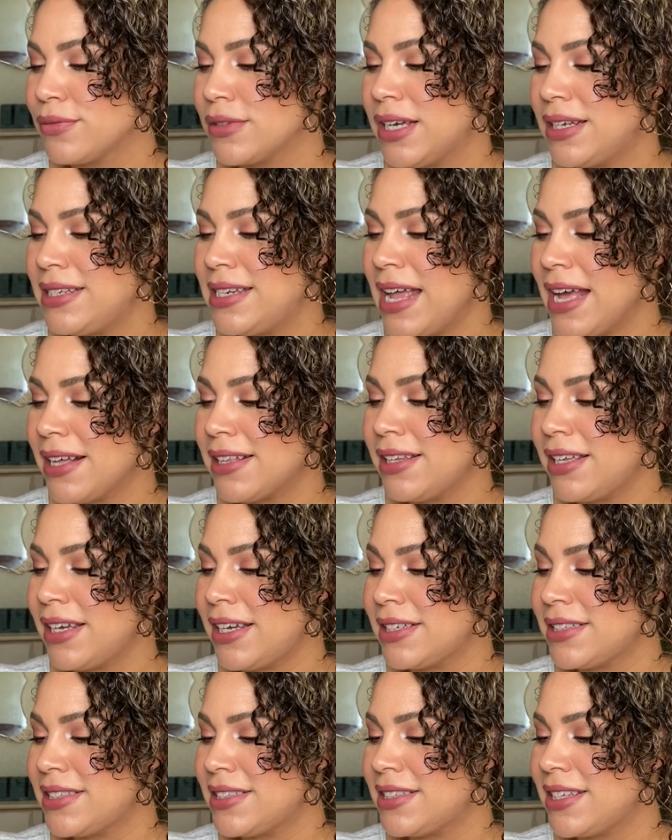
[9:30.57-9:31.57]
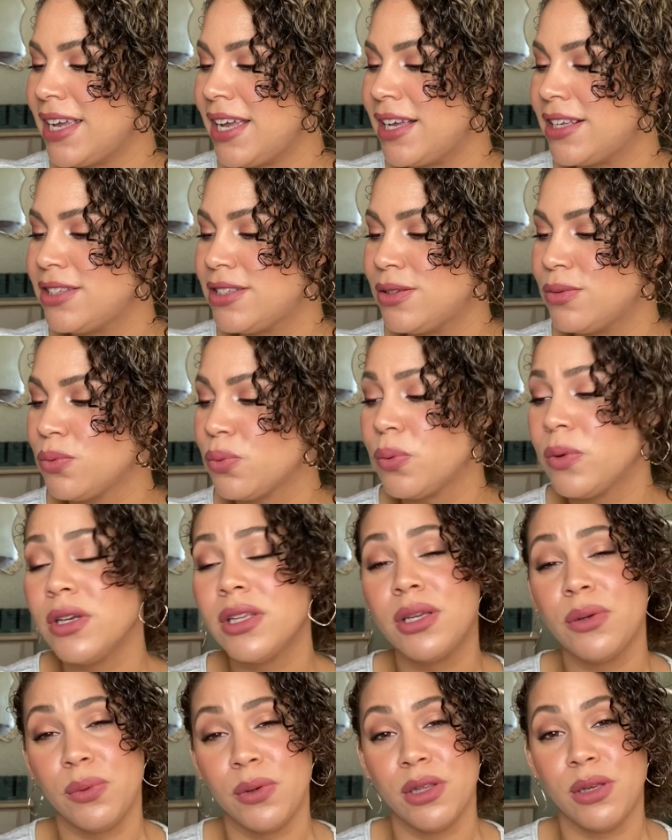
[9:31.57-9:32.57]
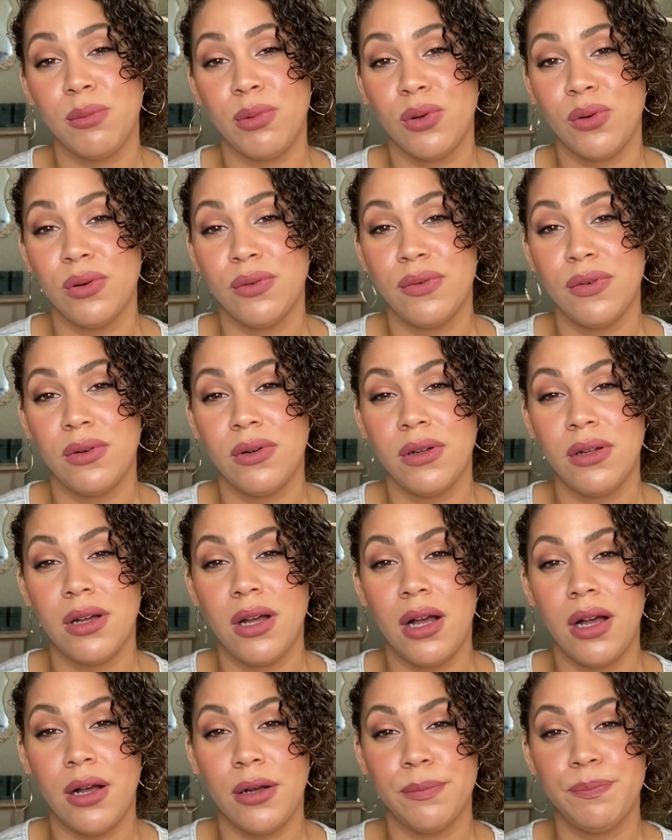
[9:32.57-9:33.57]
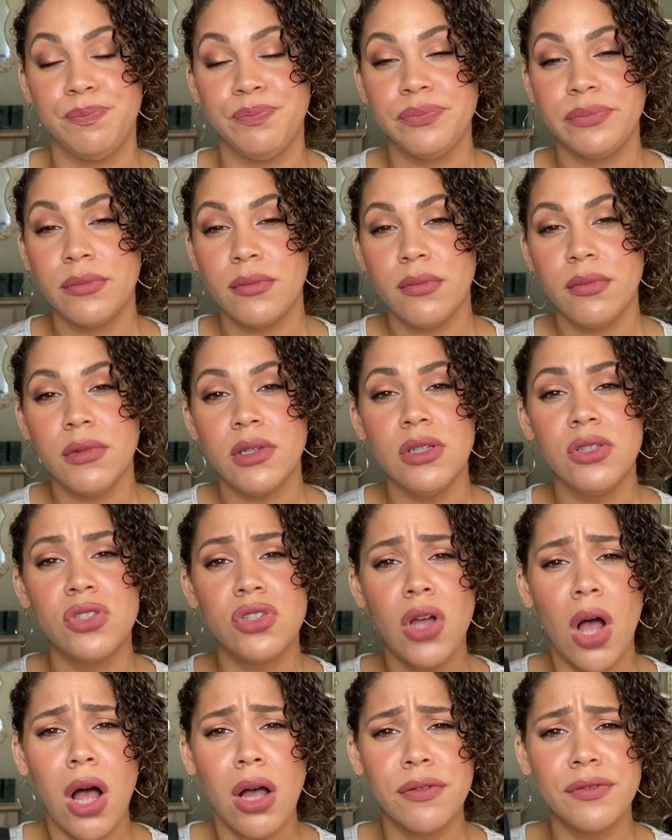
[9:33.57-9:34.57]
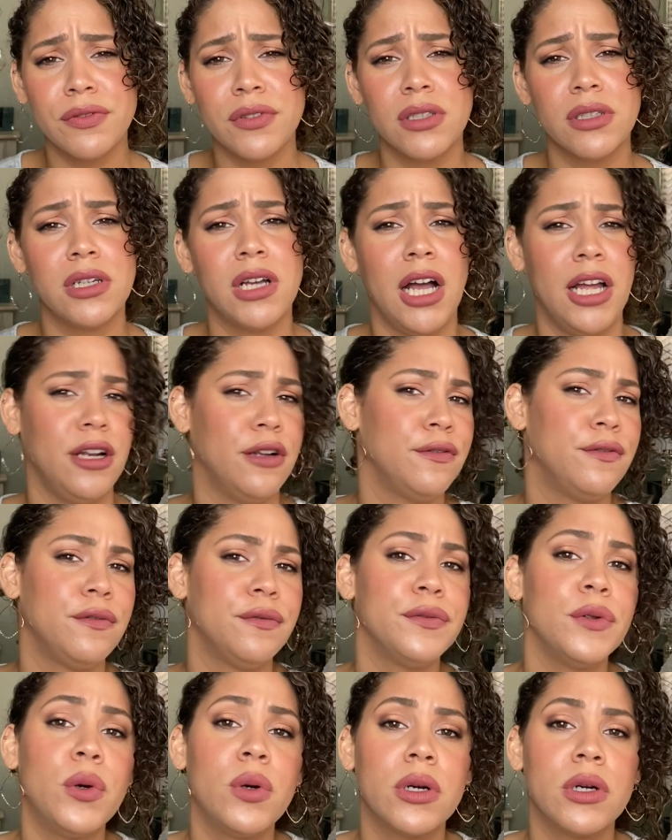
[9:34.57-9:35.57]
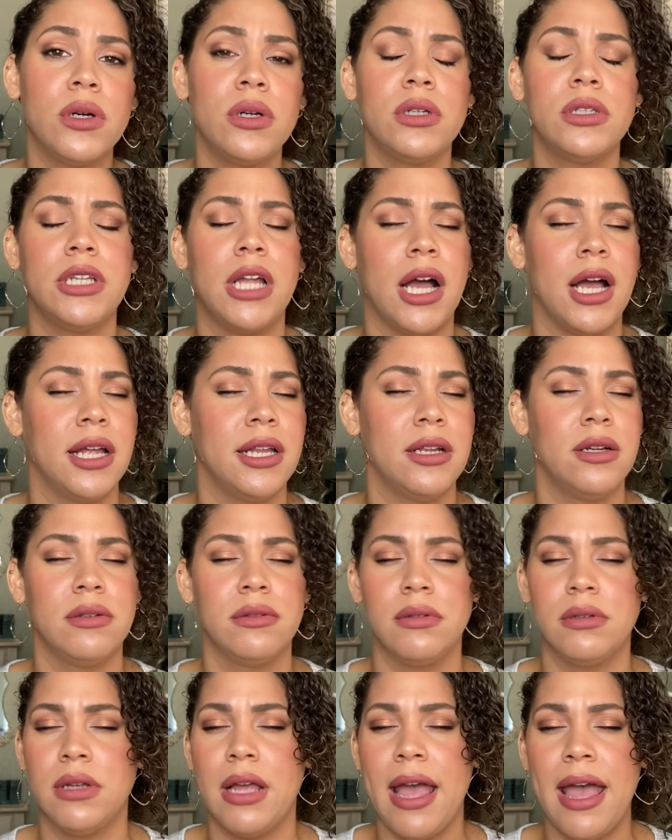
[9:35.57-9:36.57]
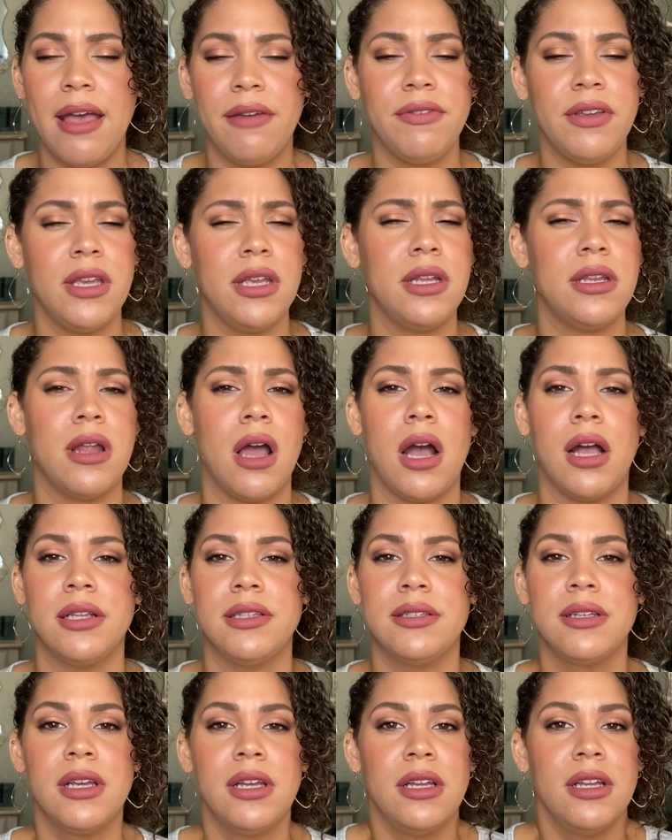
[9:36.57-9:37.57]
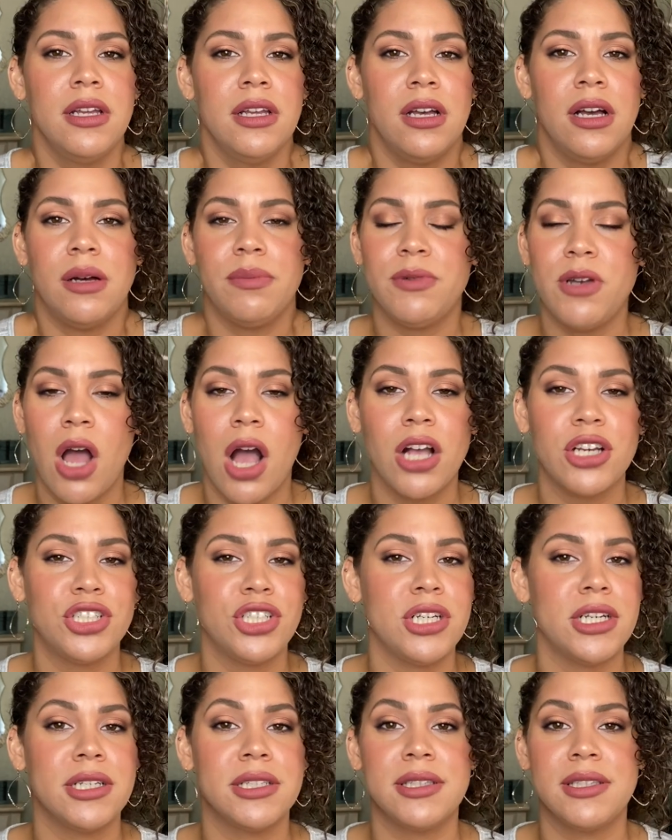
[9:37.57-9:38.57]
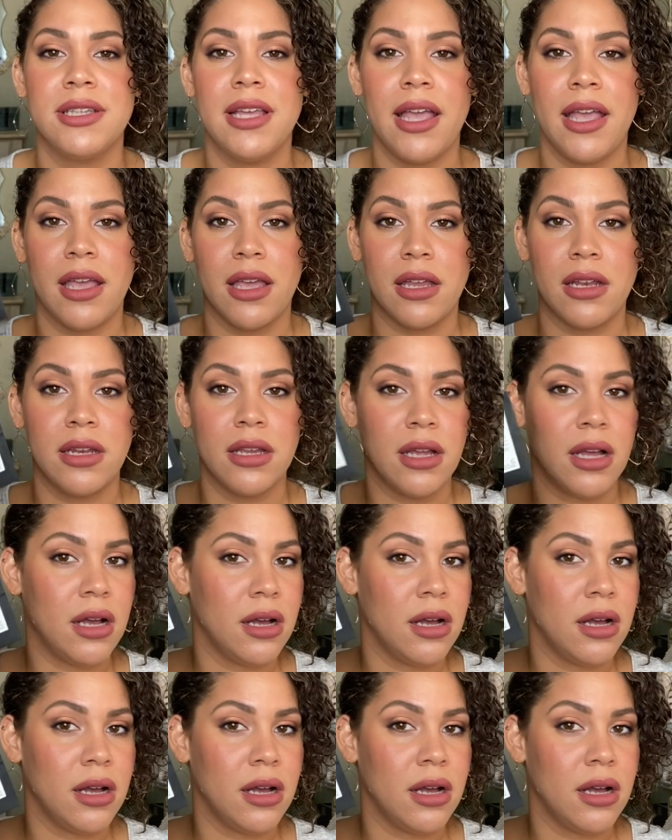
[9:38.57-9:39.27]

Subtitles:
necklace. It's really, really beautiful. Soft, kind of floral, not heavy, not obnoxious, and